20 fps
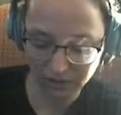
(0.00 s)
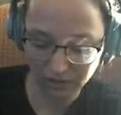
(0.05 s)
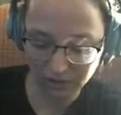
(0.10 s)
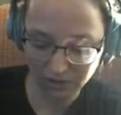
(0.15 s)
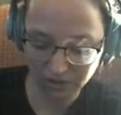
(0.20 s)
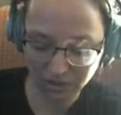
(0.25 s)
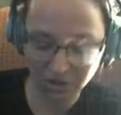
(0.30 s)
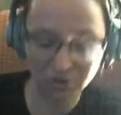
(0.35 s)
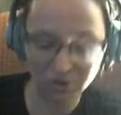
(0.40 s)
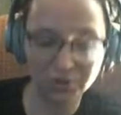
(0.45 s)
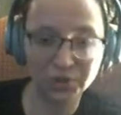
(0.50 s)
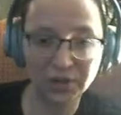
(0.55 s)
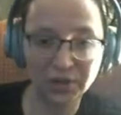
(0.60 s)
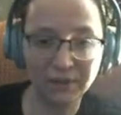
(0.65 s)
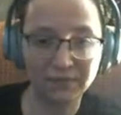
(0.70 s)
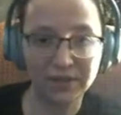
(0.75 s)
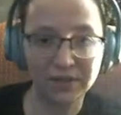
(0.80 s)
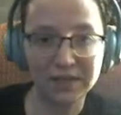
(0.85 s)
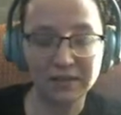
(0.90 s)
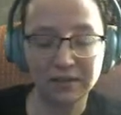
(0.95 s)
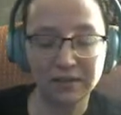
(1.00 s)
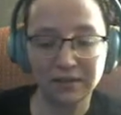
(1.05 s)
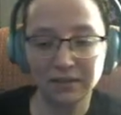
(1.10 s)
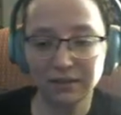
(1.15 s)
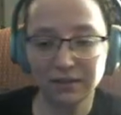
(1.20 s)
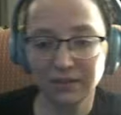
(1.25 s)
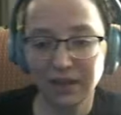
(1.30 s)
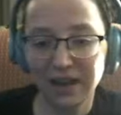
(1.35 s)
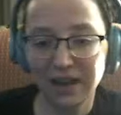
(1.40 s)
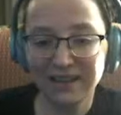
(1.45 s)
search
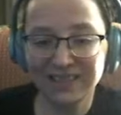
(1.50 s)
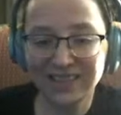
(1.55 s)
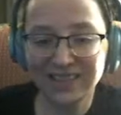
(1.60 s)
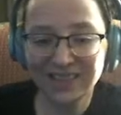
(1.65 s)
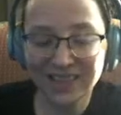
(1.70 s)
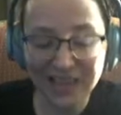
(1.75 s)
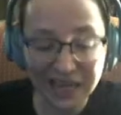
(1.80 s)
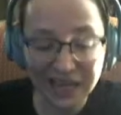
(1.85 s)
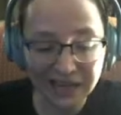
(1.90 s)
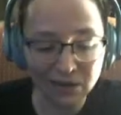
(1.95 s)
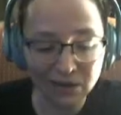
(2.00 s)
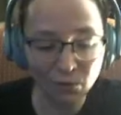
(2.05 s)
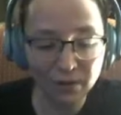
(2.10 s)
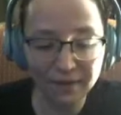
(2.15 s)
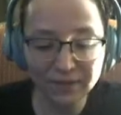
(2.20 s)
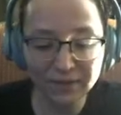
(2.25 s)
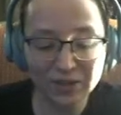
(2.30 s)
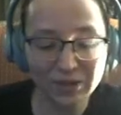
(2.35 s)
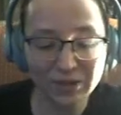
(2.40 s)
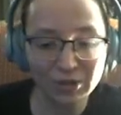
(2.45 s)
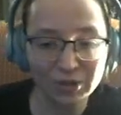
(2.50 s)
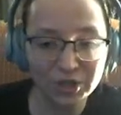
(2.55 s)
everything. I think we've searched